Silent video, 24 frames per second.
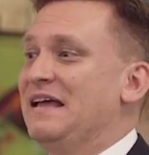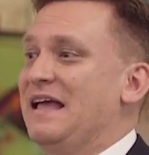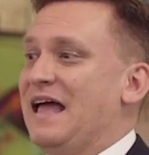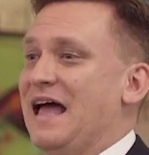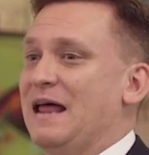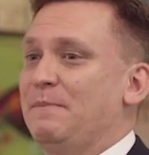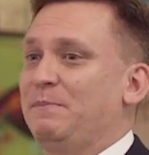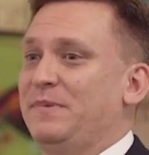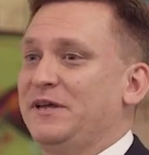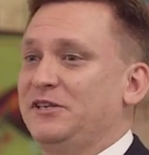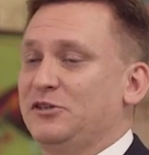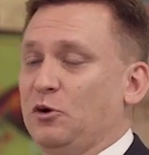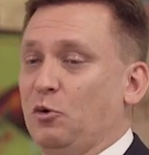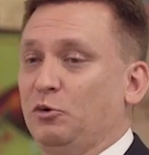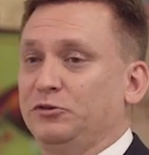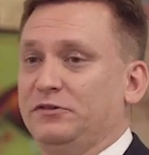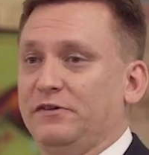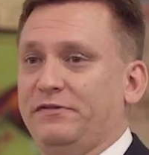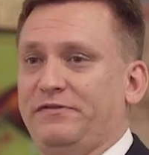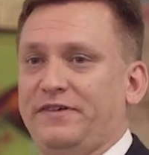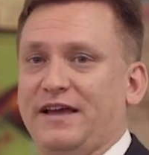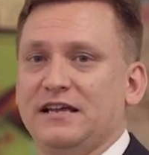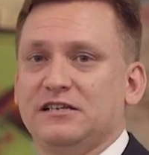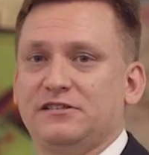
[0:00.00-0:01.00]
and be told
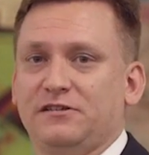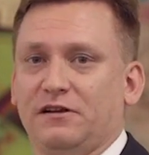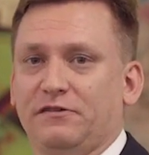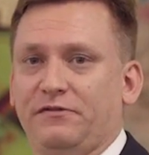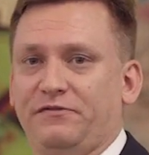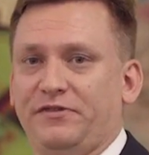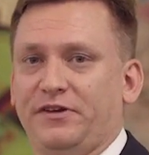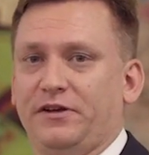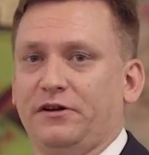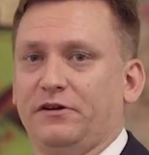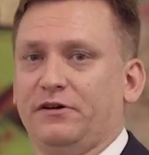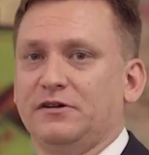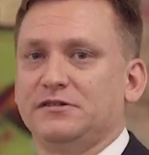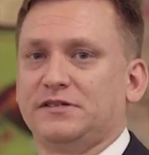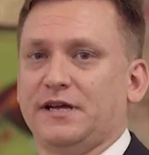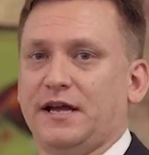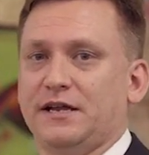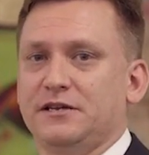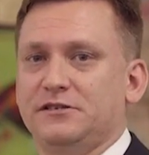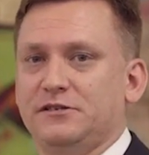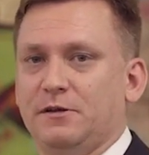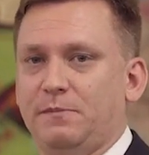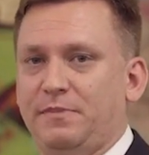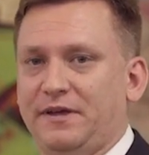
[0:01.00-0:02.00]
to face their fears
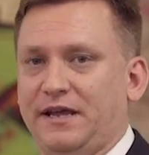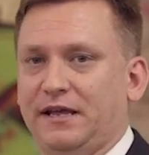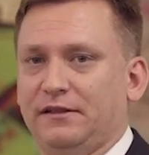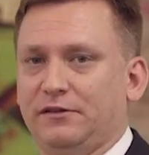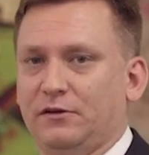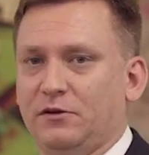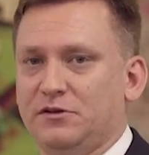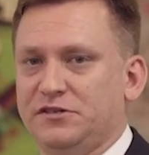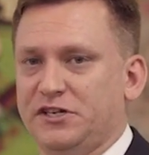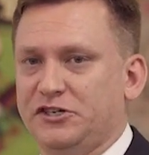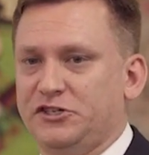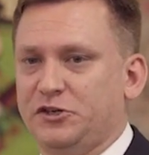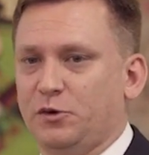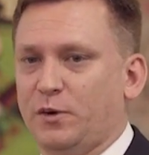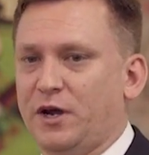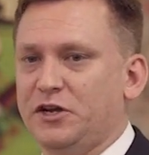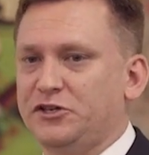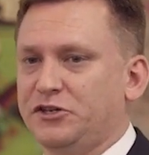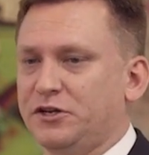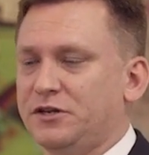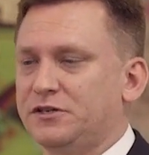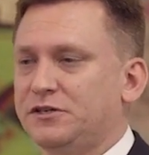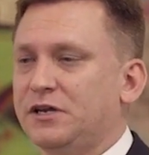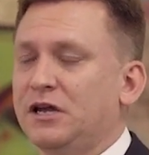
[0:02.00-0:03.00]
and to be in those
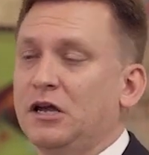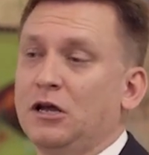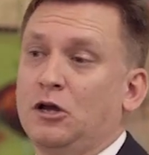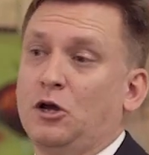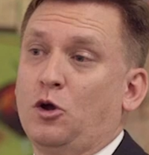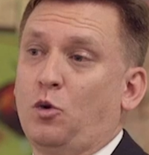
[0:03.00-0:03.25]
situations